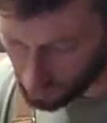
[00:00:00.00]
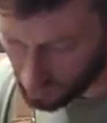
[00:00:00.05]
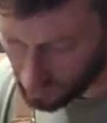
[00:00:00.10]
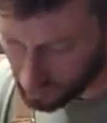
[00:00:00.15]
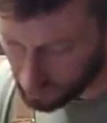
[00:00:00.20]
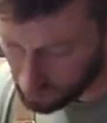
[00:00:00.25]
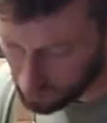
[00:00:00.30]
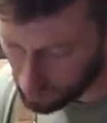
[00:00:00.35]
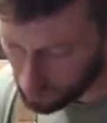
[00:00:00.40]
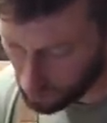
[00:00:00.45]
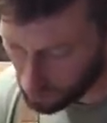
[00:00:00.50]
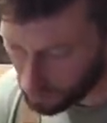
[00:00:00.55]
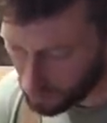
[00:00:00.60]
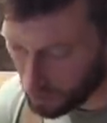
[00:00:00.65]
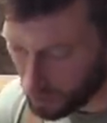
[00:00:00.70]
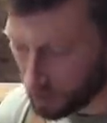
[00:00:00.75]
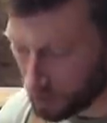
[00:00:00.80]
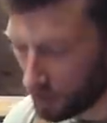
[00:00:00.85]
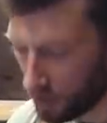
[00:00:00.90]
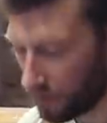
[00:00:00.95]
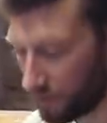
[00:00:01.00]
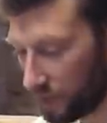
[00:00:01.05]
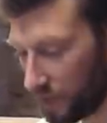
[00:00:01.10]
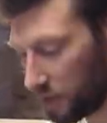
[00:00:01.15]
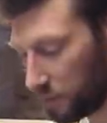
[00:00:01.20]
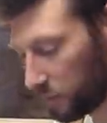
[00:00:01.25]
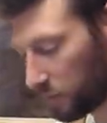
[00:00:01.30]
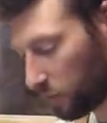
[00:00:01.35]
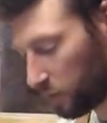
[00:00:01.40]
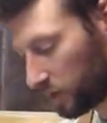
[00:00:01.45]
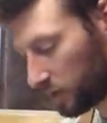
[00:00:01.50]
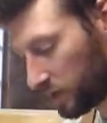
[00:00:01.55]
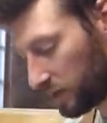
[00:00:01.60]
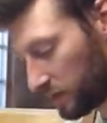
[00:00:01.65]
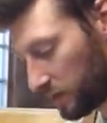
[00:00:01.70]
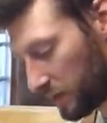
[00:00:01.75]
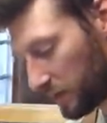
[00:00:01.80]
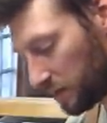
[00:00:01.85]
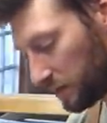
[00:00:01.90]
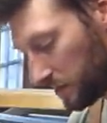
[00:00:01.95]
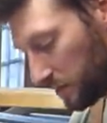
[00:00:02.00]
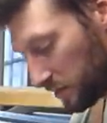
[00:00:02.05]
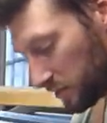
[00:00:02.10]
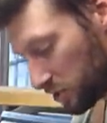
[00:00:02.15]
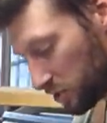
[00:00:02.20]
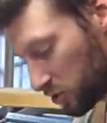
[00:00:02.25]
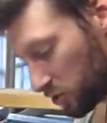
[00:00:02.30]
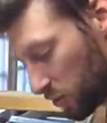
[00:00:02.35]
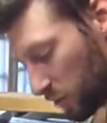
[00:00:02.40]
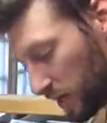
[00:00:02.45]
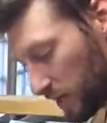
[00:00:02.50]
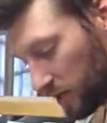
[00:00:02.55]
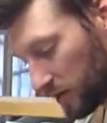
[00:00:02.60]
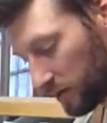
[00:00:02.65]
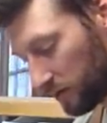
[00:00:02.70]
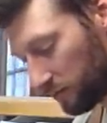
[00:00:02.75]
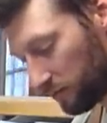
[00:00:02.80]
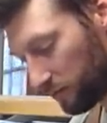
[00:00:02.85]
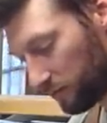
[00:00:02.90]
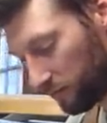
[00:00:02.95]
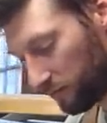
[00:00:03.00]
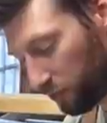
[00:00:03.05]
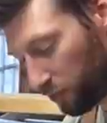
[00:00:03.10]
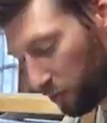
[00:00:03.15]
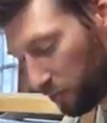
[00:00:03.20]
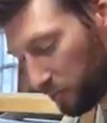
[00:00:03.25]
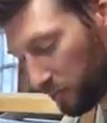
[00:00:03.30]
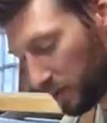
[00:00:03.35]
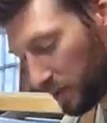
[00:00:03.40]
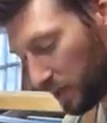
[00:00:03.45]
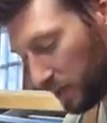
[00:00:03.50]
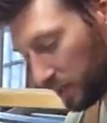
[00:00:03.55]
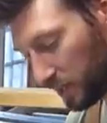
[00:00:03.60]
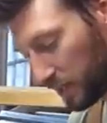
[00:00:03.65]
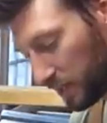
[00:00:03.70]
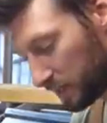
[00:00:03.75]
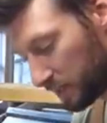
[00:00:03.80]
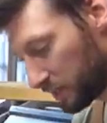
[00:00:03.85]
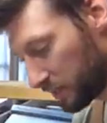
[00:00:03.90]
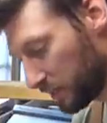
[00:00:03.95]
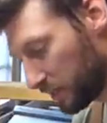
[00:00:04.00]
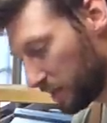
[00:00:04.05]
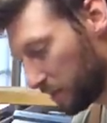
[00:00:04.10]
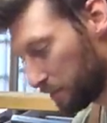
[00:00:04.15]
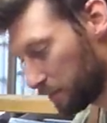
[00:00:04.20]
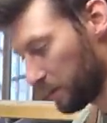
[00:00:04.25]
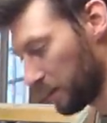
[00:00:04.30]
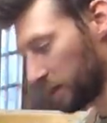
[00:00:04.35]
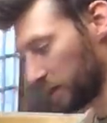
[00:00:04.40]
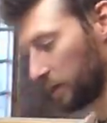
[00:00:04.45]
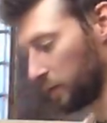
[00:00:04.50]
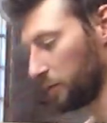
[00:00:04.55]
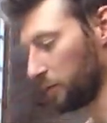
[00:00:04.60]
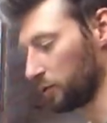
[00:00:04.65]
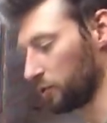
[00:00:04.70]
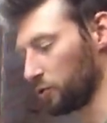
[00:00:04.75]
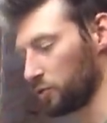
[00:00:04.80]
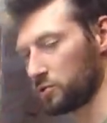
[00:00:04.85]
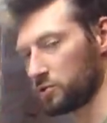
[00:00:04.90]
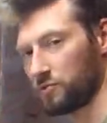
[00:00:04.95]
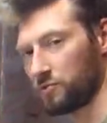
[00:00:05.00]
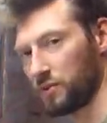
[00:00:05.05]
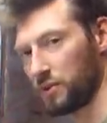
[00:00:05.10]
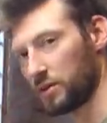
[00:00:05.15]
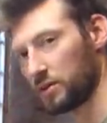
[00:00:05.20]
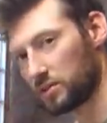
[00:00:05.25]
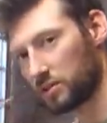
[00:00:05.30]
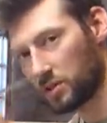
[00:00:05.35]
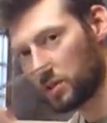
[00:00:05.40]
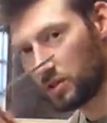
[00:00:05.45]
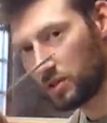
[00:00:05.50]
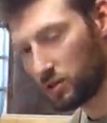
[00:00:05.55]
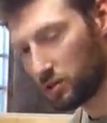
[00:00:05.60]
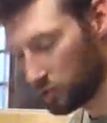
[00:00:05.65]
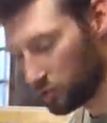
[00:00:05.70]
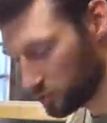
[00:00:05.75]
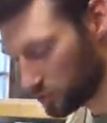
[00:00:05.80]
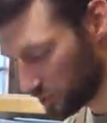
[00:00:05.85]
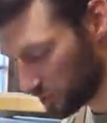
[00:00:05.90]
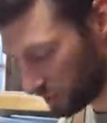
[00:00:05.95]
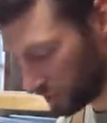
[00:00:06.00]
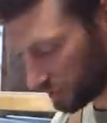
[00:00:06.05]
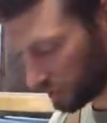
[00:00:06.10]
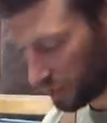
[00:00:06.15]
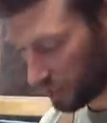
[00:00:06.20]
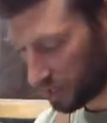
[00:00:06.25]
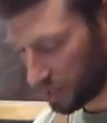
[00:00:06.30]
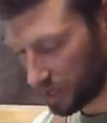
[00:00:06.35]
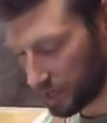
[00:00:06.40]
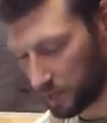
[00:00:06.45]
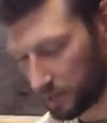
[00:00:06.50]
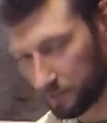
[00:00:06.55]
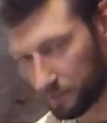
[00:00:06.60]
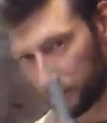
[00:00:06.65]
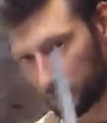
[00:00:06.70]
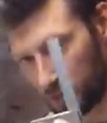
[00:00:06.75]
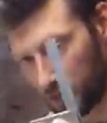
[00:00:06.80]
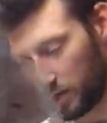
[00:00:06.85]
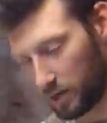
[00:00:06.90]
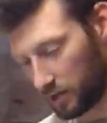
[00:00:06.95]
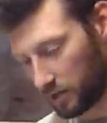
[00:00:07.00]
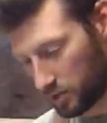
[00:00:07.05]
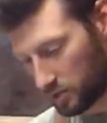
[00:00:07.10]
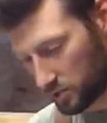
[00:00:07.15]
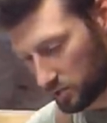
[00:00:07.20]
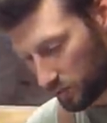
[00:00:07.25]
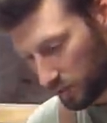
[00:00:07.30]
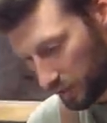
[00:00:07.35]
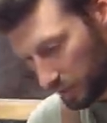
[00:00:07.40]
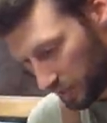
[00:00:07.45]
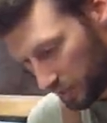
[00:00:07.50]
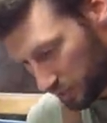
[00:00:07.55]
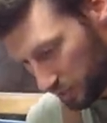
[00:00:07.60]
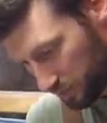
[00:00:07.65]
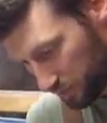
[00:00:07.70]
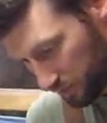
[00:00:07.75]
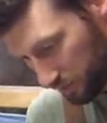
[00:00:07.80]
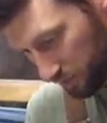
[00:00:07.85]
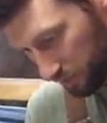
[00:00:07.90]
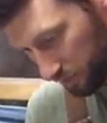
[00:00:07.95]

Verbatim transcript: the line, and then we work it then squaring from that line back out across the face using a, a square edge.